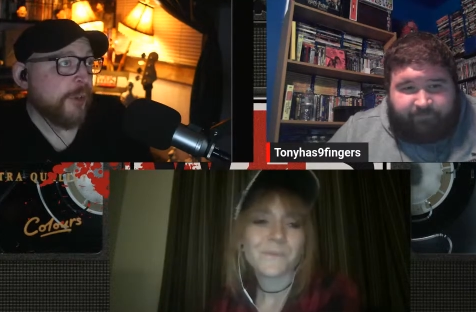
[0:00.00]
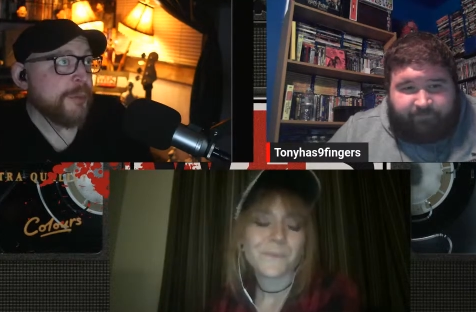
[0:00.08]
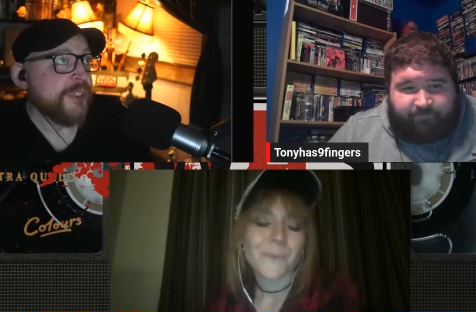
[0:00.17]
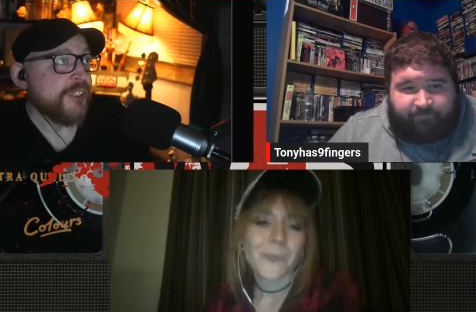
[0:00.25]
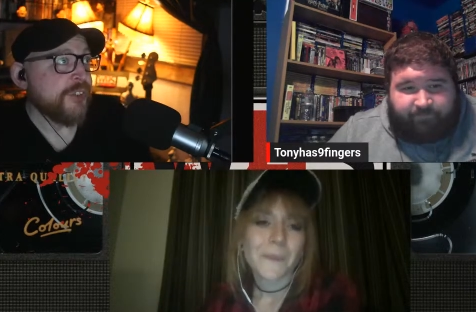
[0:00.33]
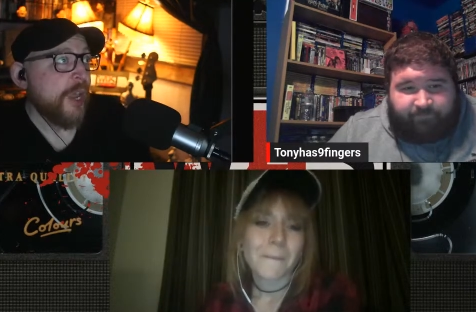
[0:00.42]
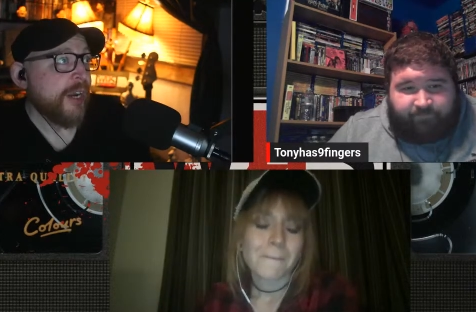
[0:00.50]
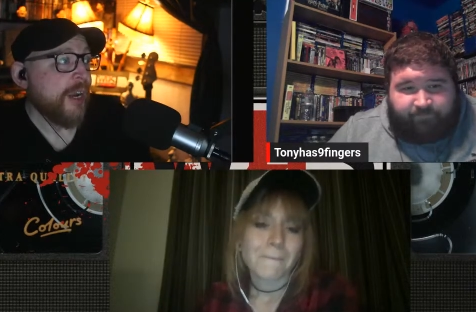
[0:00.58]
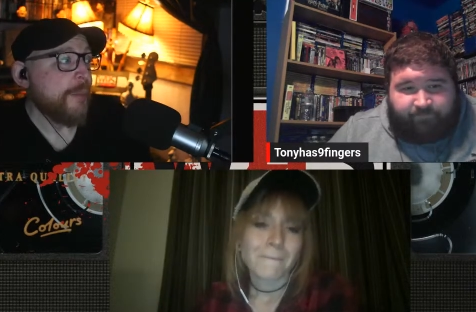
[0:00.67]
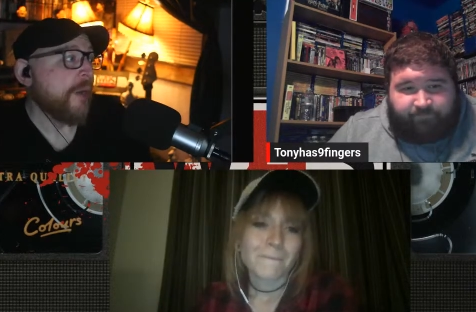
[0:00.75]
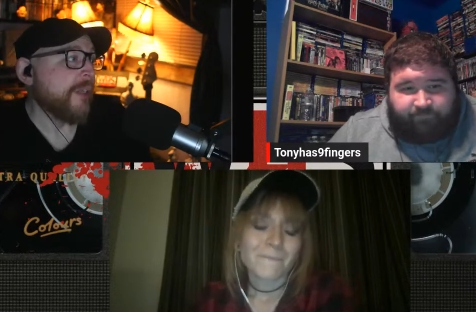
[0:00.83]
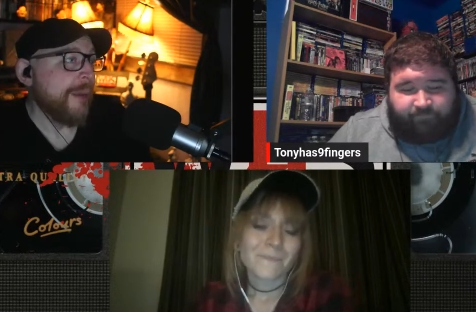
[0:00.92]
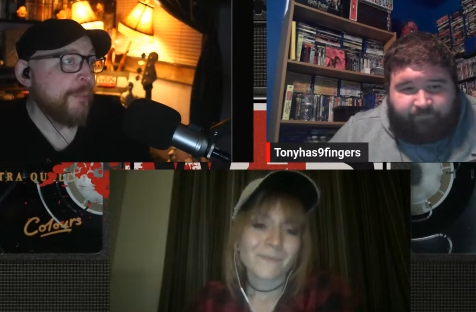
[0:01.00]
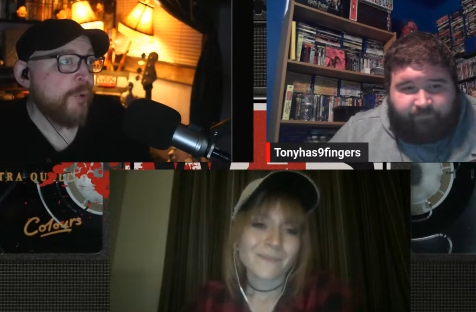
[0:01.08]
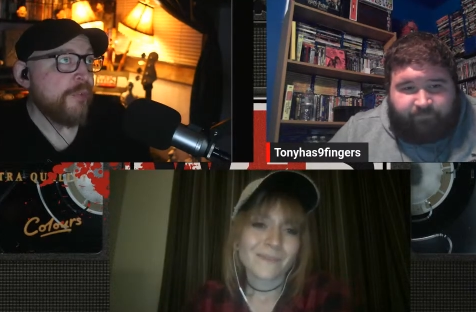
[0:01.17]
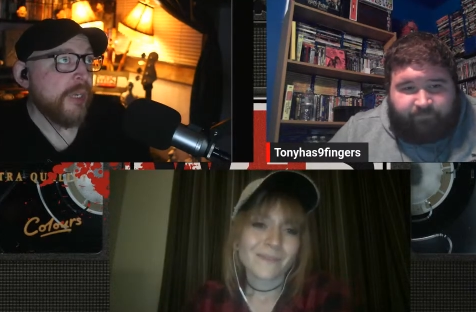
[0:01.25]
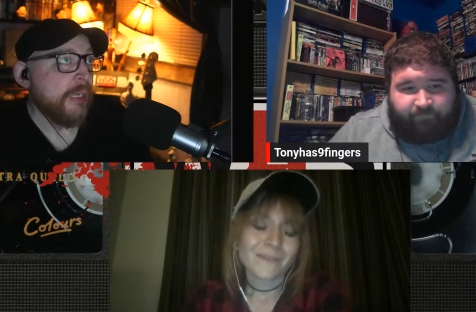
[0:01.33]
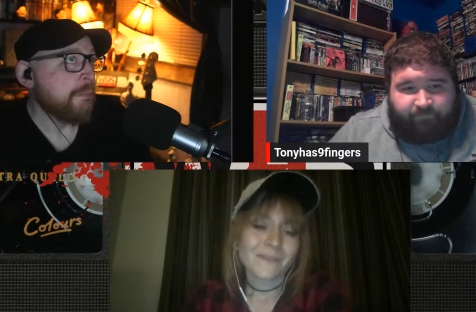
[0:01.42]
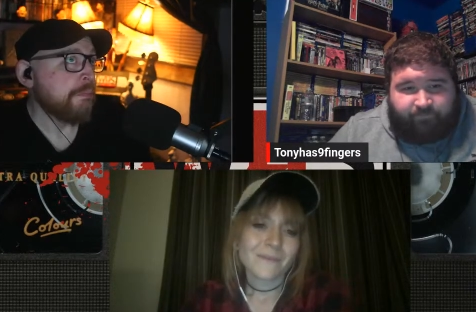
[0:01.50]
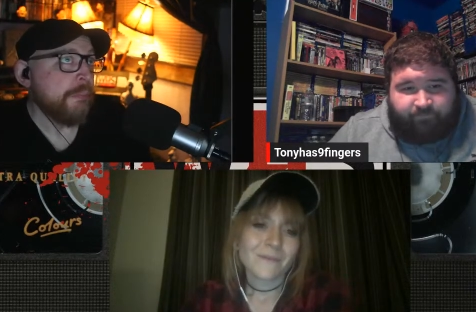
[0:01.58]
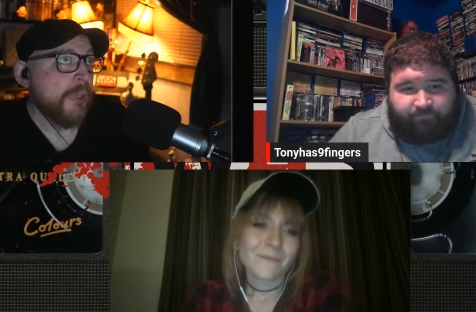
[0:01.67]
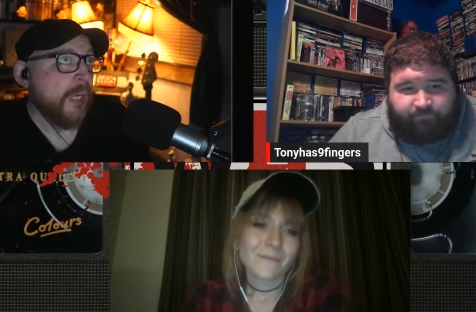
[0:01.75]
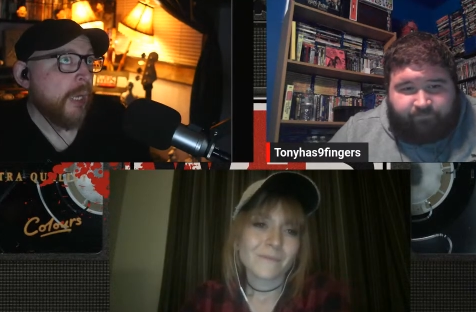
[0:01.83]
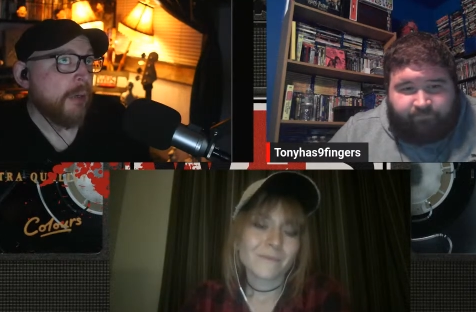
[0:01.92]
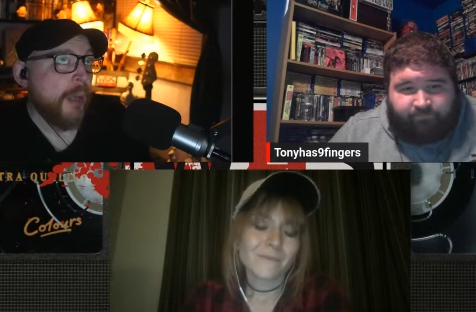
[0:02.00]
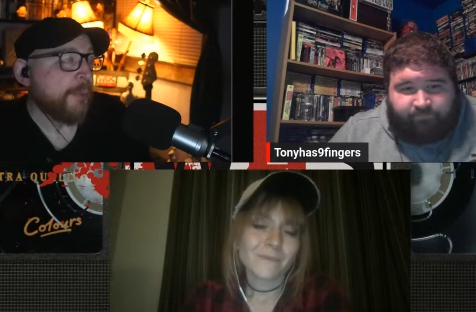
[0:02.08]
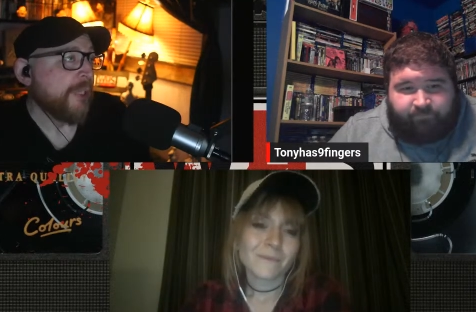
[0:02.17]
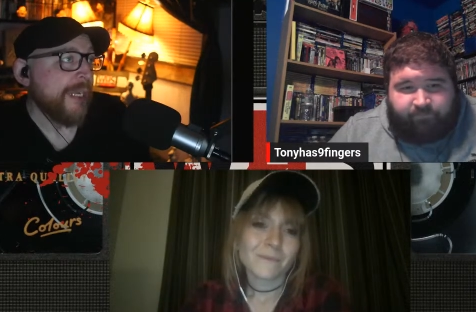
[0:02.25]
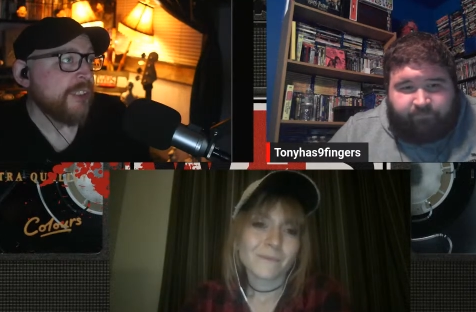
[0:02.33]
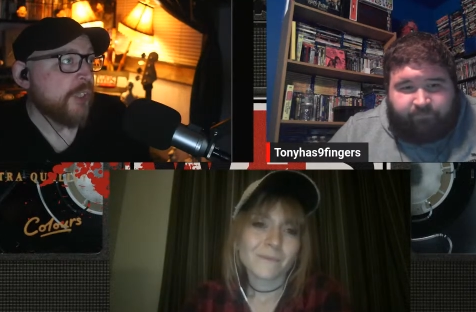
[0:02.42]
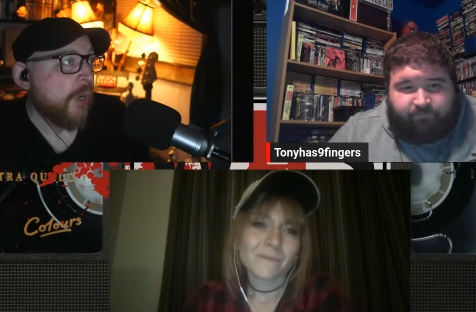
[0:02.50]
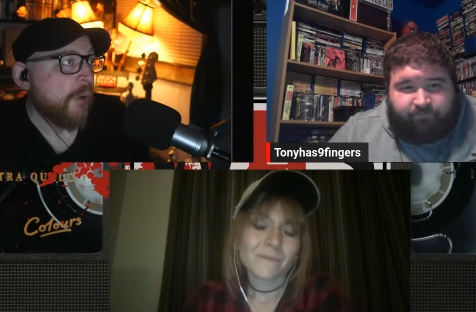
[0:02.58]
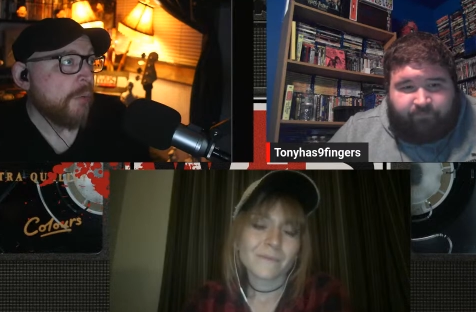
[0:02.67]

Speaker 1: was just talking about that movie uh, a couple days ago.